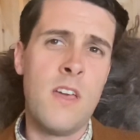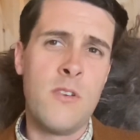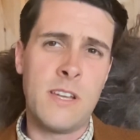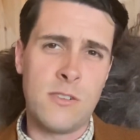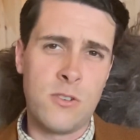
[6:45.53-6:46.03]

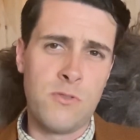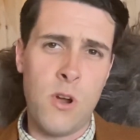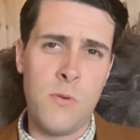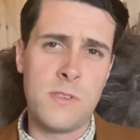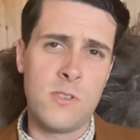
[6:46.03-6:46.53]
get to
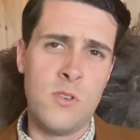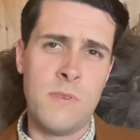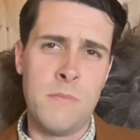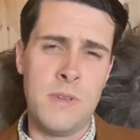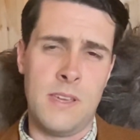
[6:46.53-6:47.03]
grow as
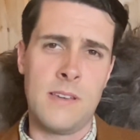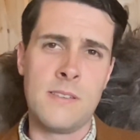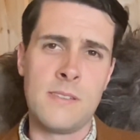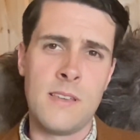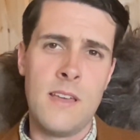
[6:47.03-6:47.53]
human
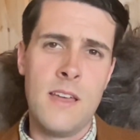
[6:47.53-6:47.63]
beings,